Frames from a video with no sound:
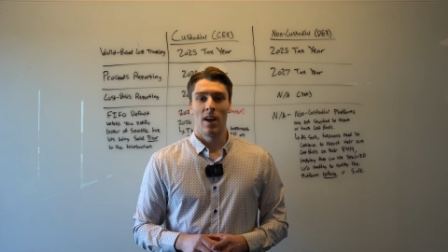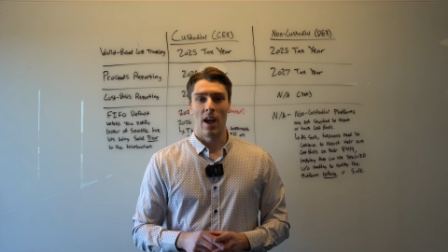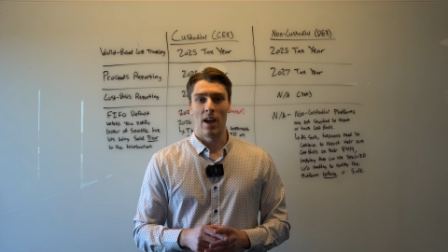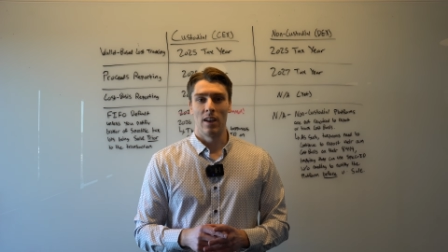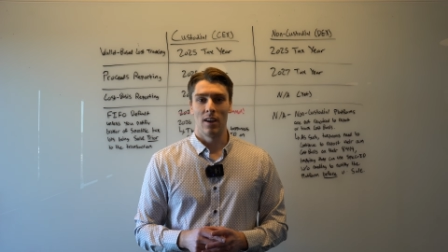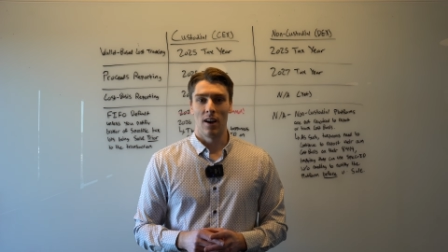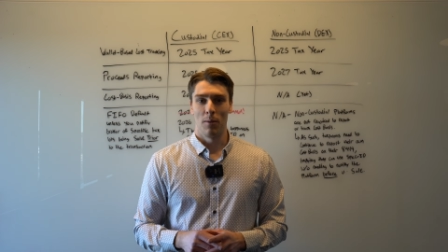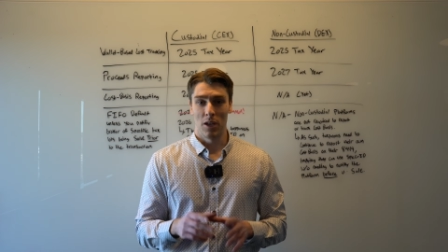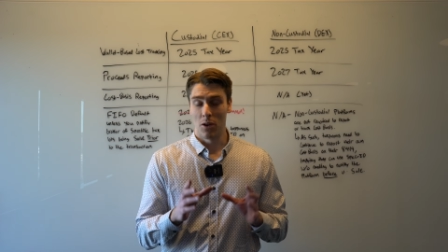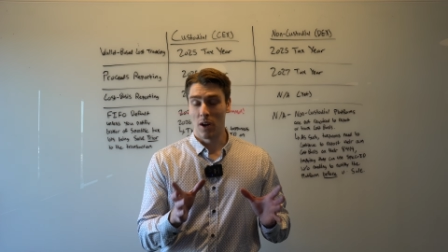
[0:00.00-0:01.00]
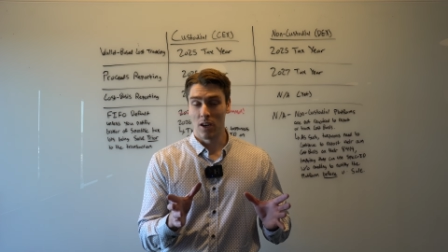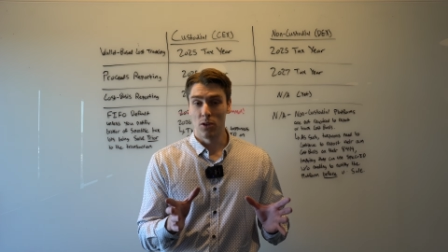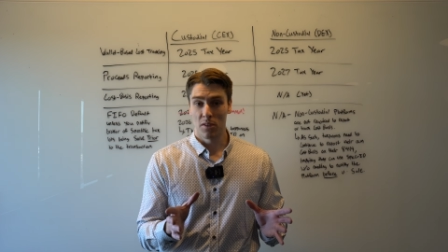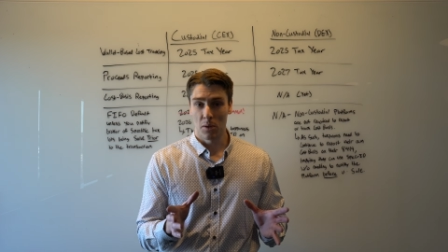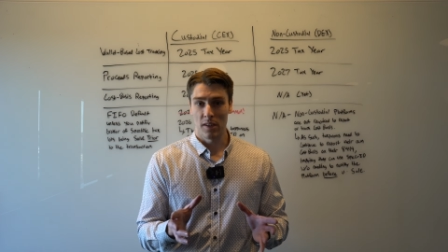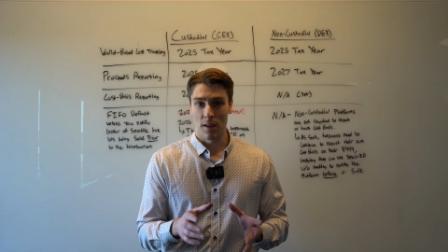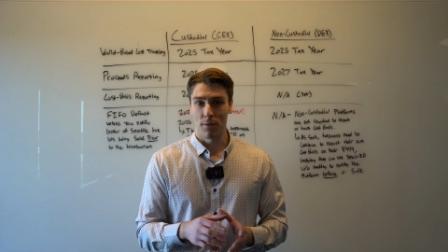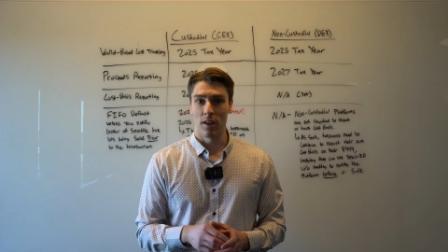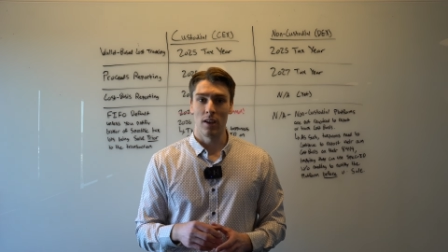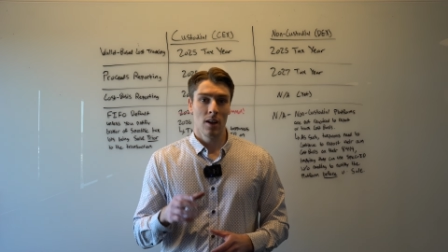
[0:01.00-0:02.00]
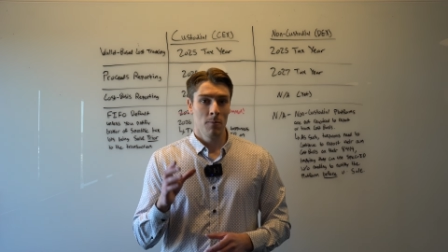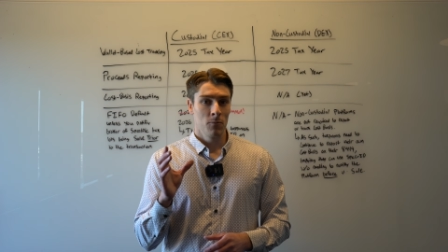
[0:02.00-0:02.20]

and can do so safely.